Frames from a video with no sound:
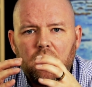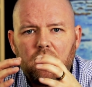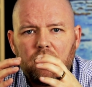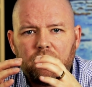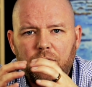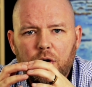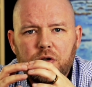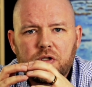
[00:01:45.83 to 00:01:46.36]

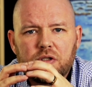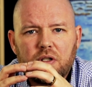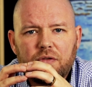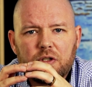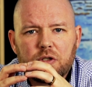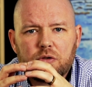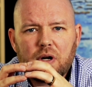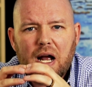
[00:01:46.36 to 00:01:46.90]
versions of
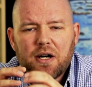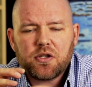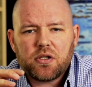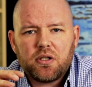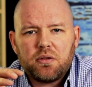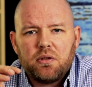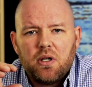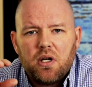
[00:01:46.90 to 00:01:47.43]

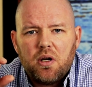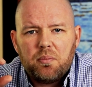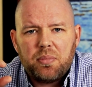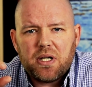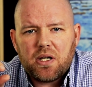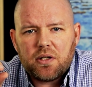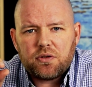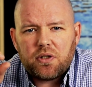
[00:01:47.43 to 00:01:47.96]
extraction
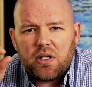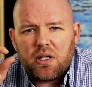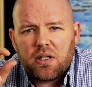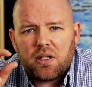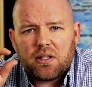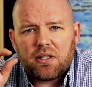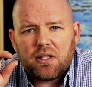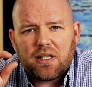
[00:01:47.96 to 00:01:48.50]
because it
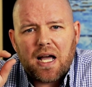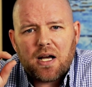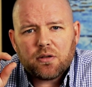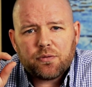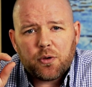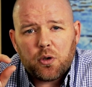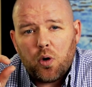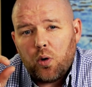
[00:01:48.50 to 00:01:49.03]
allows
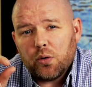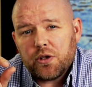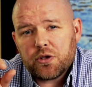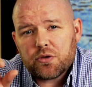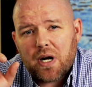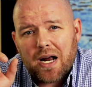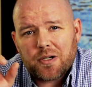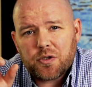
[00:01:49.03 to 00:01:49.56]
for cold
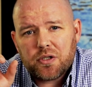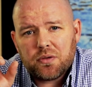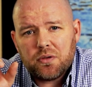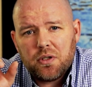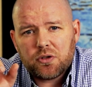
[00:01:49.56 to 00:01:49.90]
extraction.